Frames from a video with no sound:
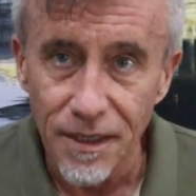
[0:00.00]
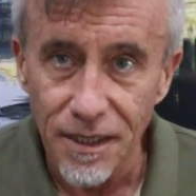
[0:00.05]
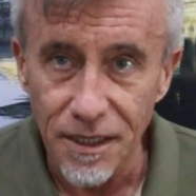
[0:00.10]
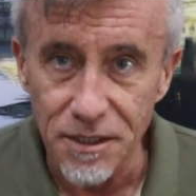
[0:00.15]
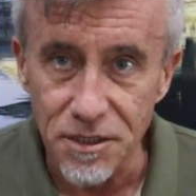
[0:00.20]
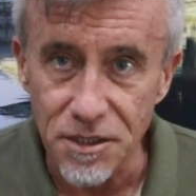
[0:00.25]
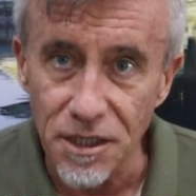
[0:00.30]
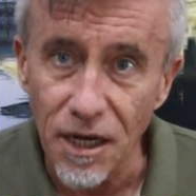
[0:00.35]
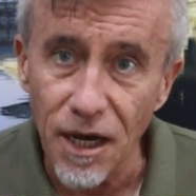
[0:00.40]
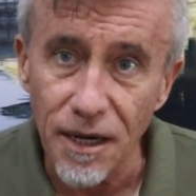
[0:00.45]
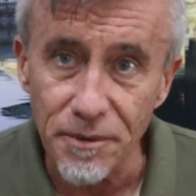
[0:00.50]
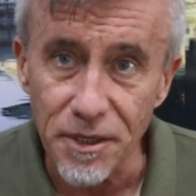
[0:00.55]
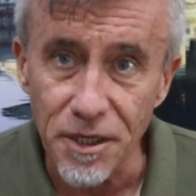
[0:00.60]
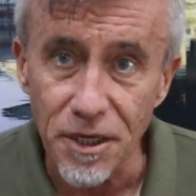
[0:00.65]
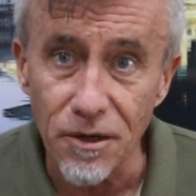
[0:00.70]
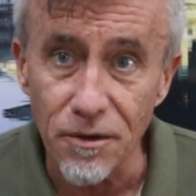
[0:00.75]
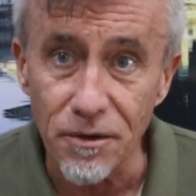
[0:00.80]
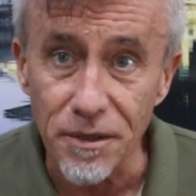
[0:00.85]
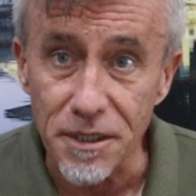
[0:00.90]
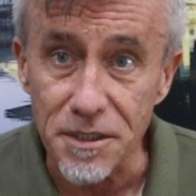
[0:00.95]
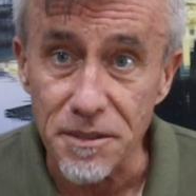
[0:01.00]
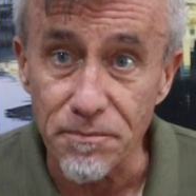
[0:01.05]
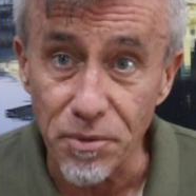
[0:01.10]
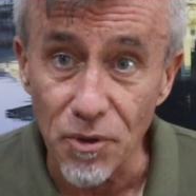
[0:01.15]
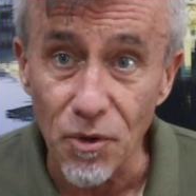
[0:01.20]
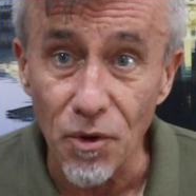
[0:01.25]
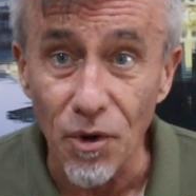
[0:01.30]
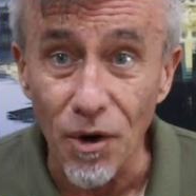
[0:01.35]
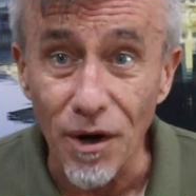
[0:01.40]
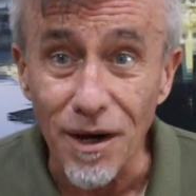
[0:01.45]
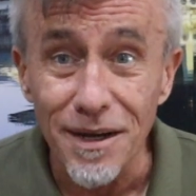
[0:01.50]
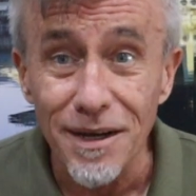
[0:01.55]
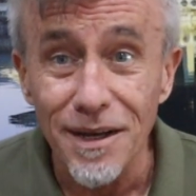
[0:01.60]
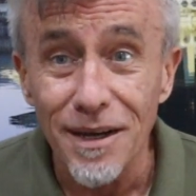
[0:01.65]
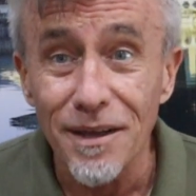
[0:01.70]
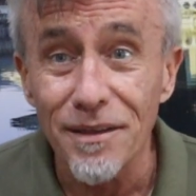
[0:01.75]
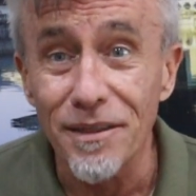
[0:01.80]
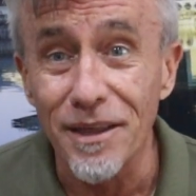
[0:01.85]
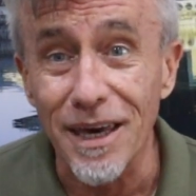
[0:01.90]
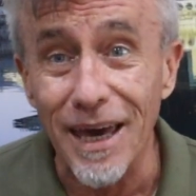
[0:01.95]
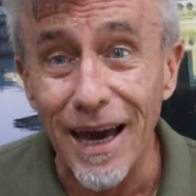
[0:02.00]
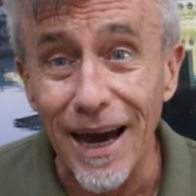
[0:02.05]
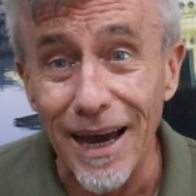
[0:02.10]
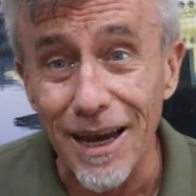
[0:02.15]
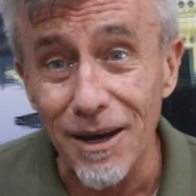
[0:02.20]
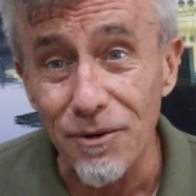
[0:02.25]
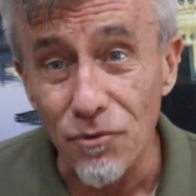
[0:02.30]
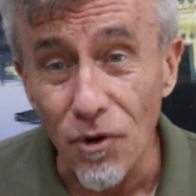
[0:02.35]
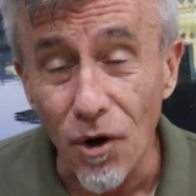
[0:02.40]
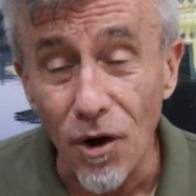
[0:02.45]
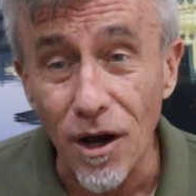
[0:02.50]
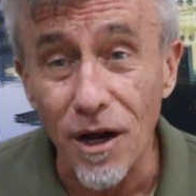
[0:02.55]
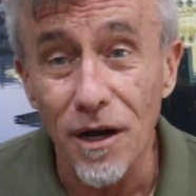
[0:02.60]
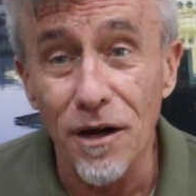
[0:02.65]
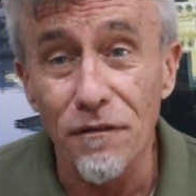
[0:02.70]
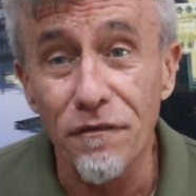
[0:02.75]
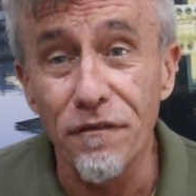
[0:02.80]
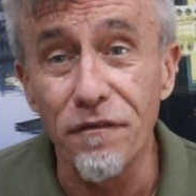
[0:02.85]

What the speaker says: It's time to go and explore the K-rock